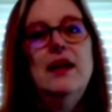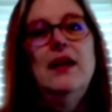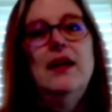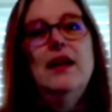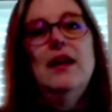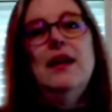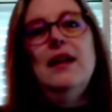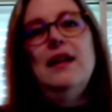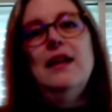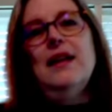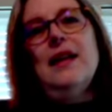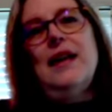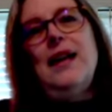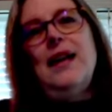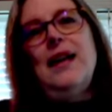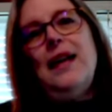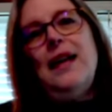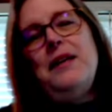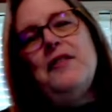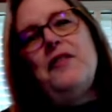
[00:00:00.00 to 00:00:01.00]
Now, the
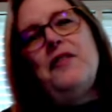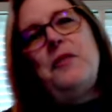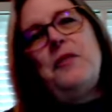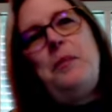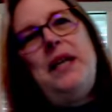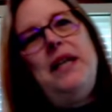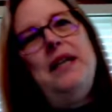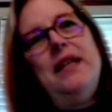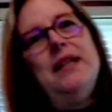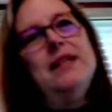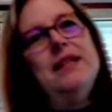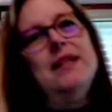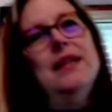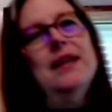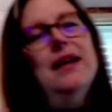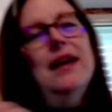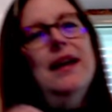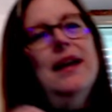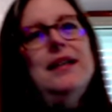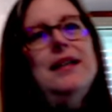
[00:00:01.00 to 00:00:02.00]
kind of peace that
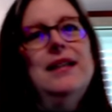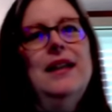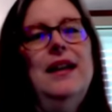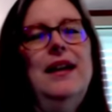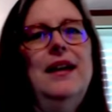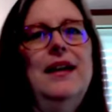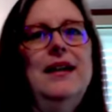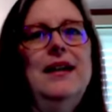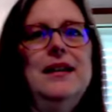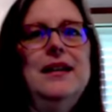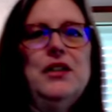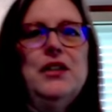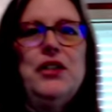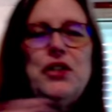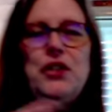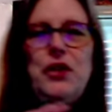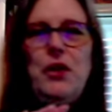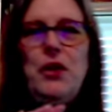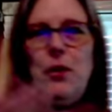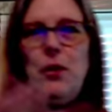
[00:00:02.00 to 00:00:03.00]
Isaiah is
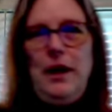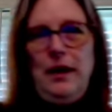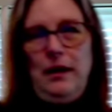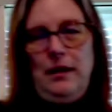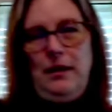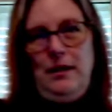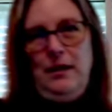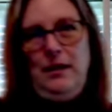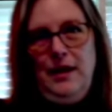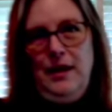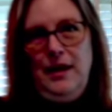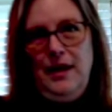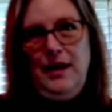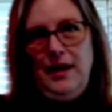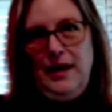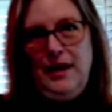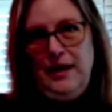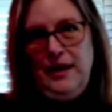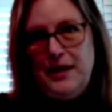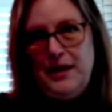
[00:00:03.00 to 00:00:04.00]
showing in
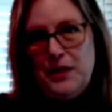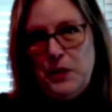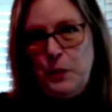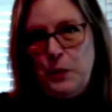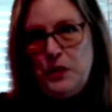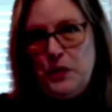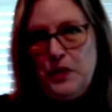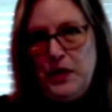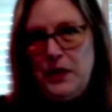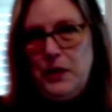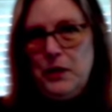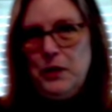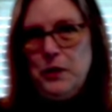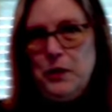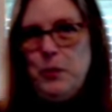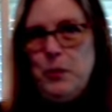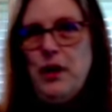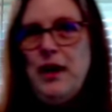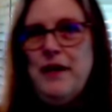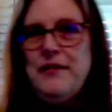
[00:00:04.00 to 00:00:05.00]
this particular
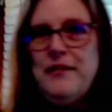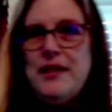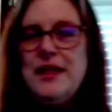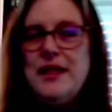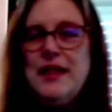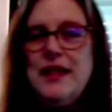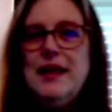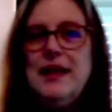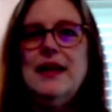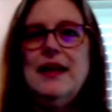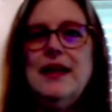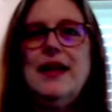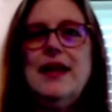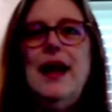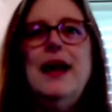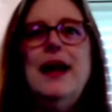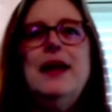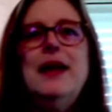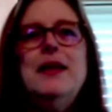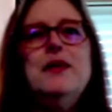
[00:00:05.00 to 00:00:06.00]
prophecy and the
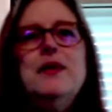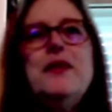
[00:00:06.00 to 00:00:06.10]
kind of